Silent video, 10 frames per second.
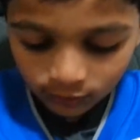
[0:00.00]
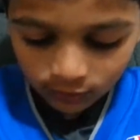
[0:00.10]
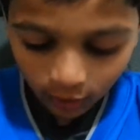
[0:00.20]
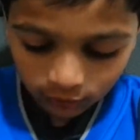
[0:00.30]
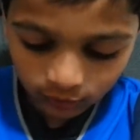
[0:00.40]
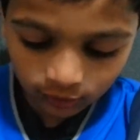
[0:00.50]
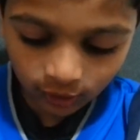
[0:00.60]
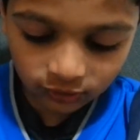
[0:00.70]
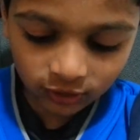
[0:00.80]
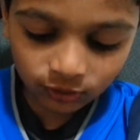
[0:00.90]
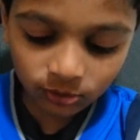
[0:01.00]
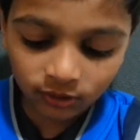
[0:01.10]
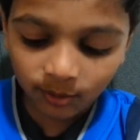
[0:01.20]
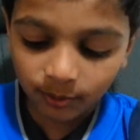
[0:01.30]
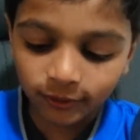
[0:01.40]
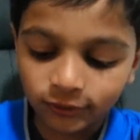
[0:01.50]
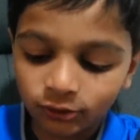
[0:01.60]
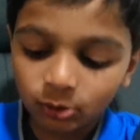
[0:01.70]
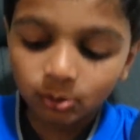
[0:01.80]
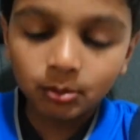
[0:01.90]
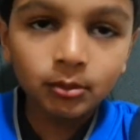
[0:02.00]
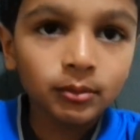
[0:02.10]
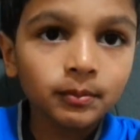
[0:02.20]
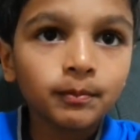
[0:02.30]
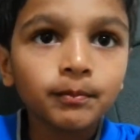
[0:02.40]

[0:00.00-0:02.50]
Los, Los Angeles Clippers. Fourth.